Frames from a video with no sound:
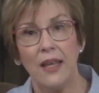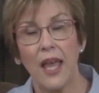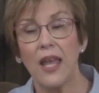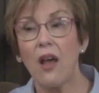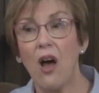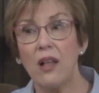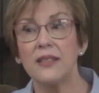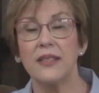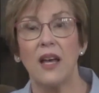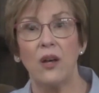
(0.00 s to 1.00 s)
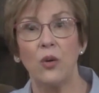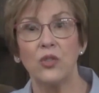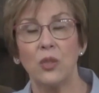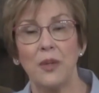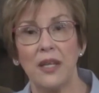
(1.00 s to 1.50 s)
and also
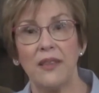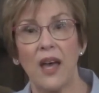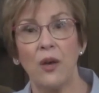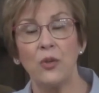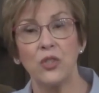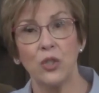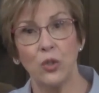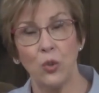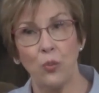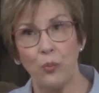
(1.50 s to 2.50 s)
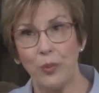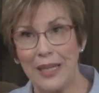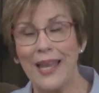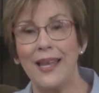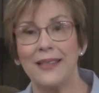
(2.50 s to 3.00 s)
to be those who
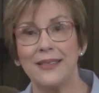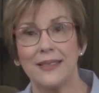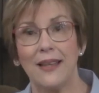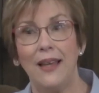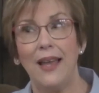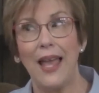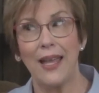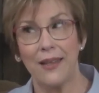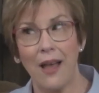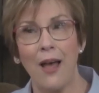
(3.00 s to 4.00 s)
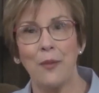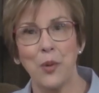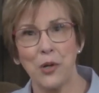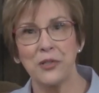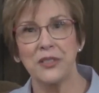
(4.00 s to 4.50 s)
bless and not
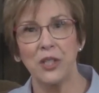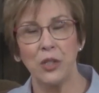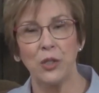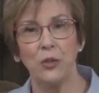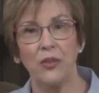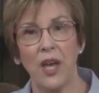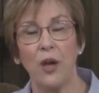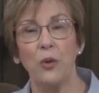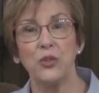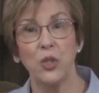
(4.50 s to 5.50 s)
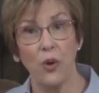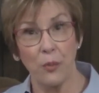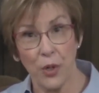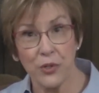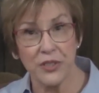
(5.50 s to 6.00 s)
persecute those who are
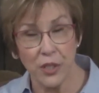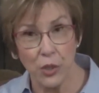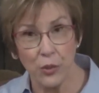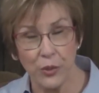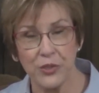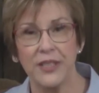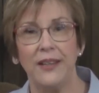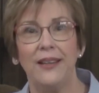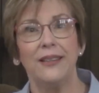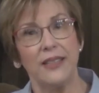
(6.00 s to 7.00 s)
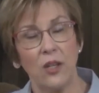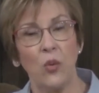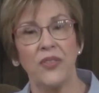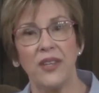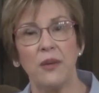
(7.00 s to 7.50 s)
persecutors, deal
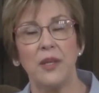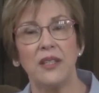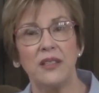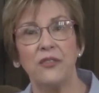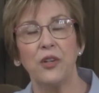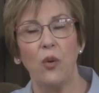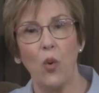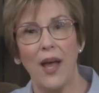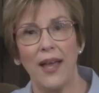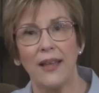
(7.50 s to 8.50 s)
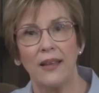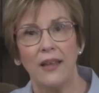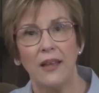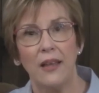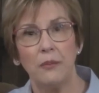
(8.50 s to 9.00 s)
with them in a different way.
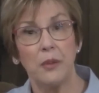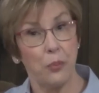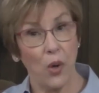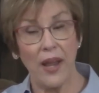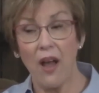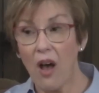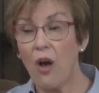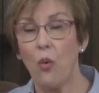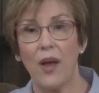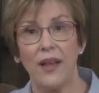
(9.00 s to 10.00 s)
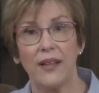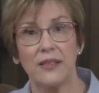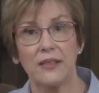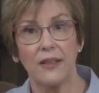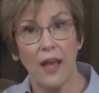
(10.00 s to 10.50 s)
But pray
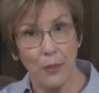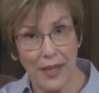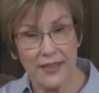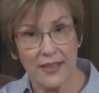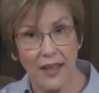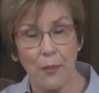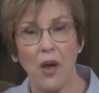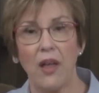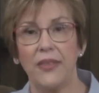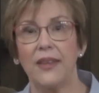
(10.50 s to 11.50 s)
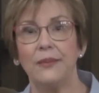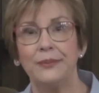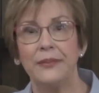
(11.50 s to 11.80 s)
always a blessing upon them.